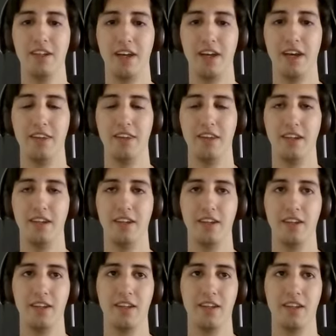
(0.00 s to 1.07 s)
And then
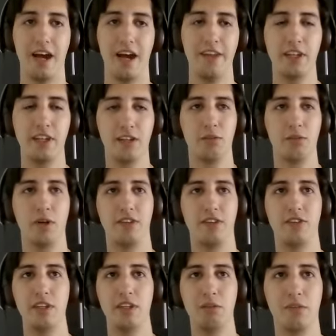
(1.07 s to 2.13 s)
I think what
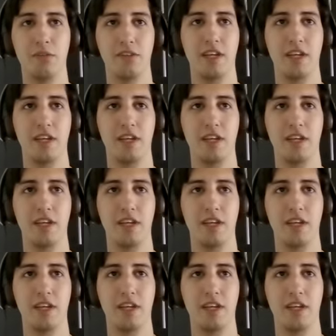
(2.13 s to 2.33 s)
seems